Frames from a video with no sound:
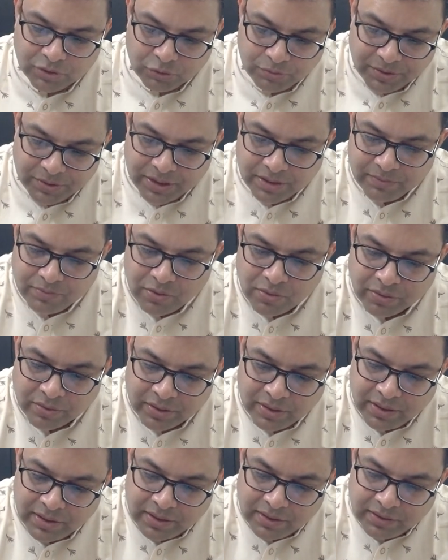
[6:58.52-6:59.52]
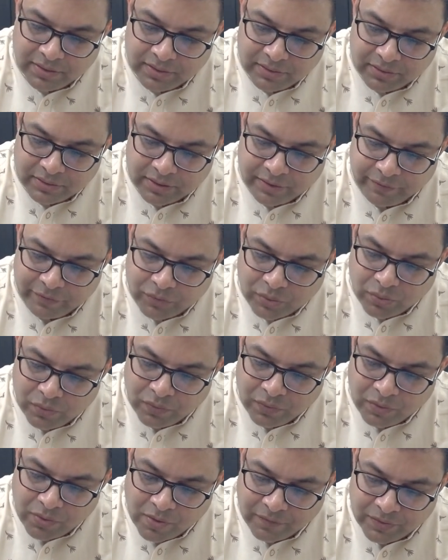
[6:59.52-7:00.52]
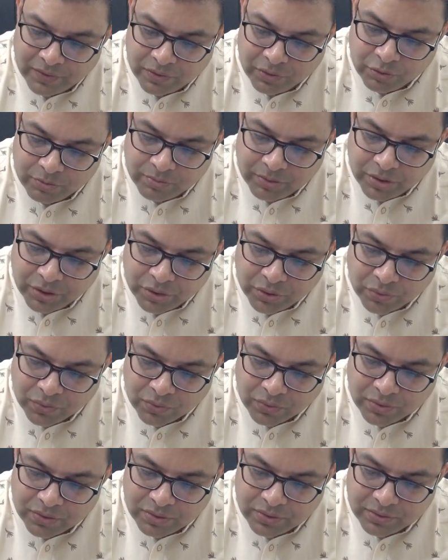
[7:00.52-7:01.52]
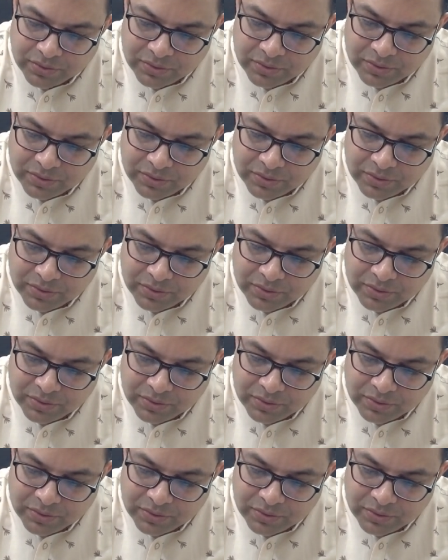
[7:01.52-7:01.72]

to be reborn. They have thrown off the human yoke.